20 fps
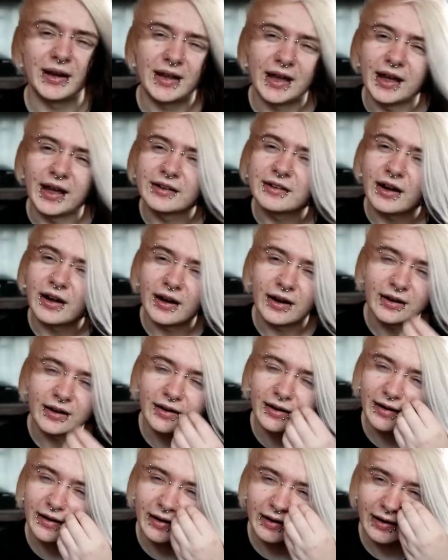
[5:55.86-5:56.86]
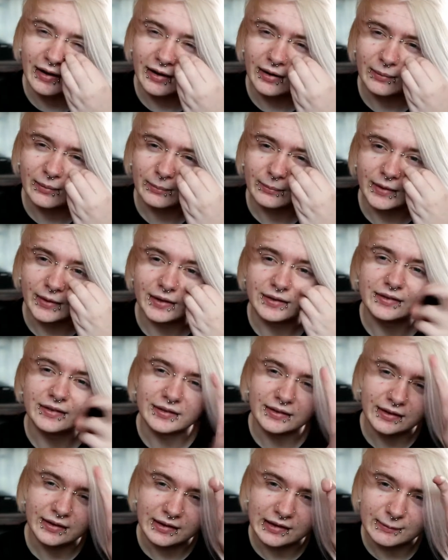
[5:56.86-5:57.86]
haircut into
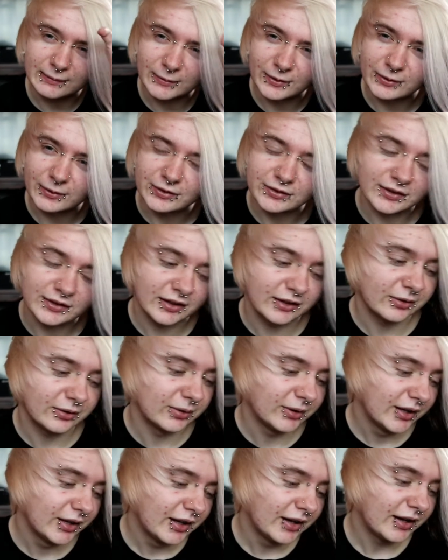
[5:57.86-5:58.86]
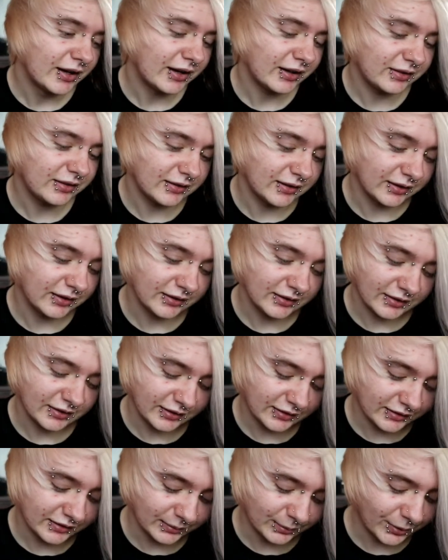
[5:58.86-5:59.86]
the emo style, I think
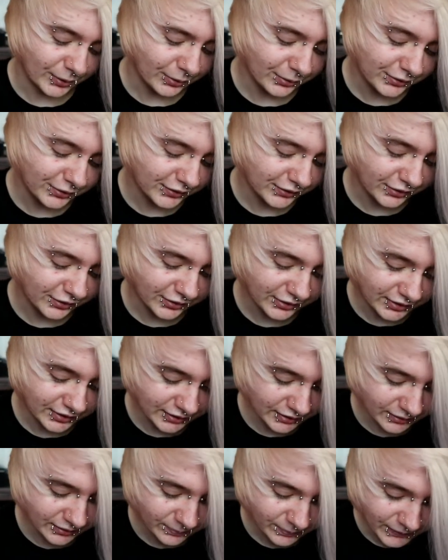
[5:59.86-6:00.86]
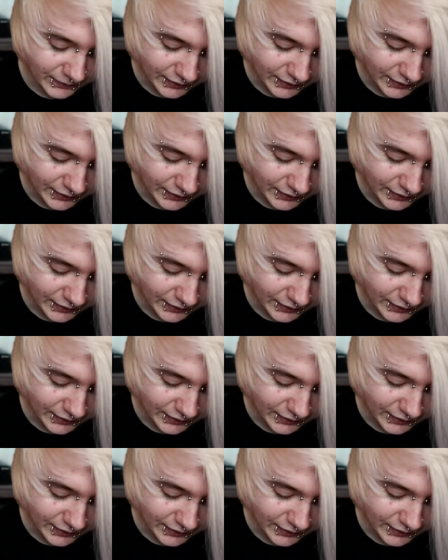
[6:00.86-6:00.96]
is the most that's on there.